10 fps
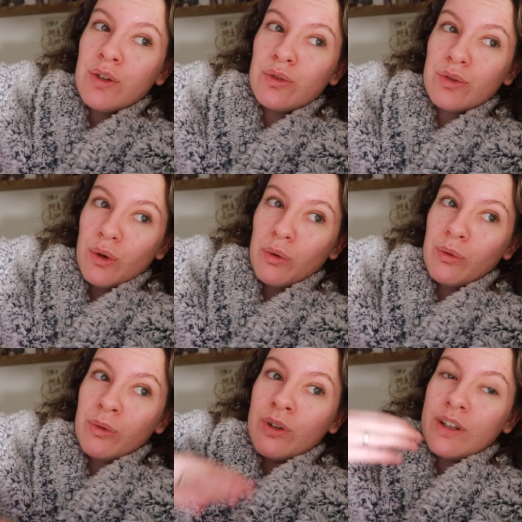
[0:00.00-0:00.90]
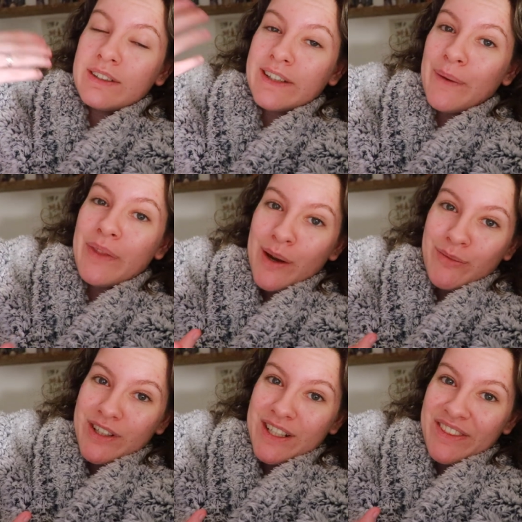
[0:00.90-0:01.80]
So now that I'm
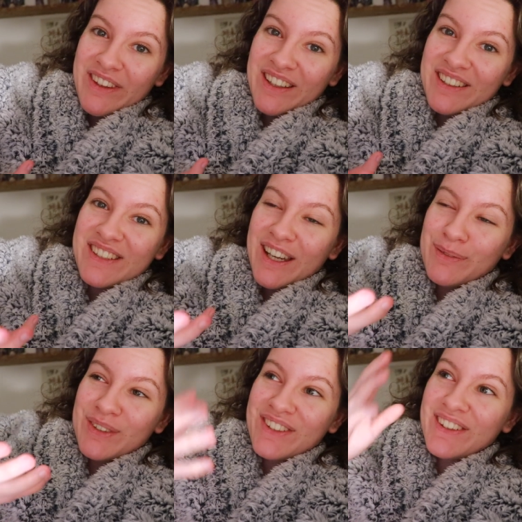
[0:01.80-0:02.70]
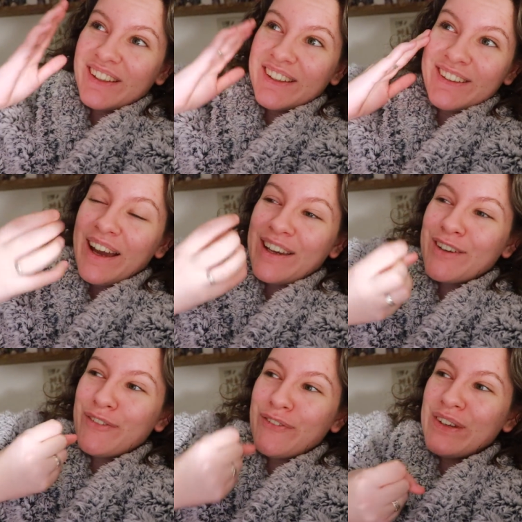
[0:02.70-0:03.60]
reading this, I'm just like, I
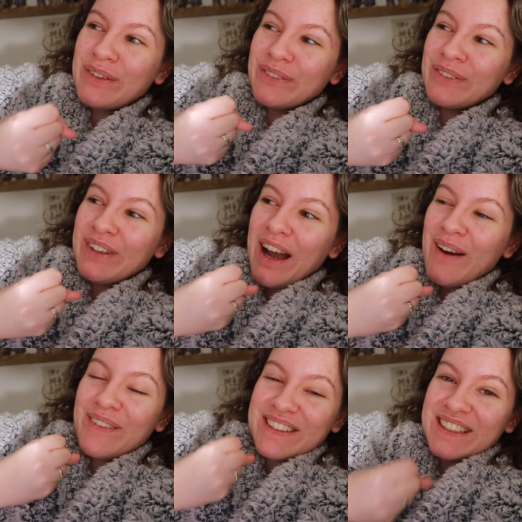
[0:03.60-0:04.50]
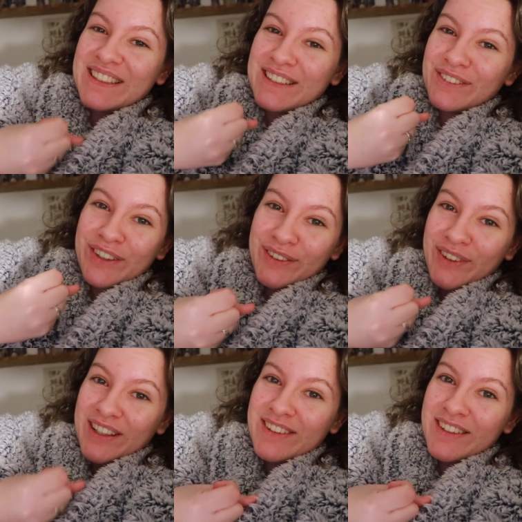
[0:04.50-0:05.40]
can feel how addictive her
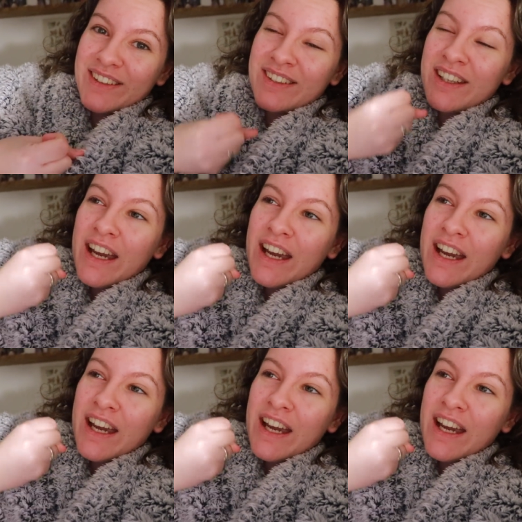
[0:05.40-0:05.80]
writing is,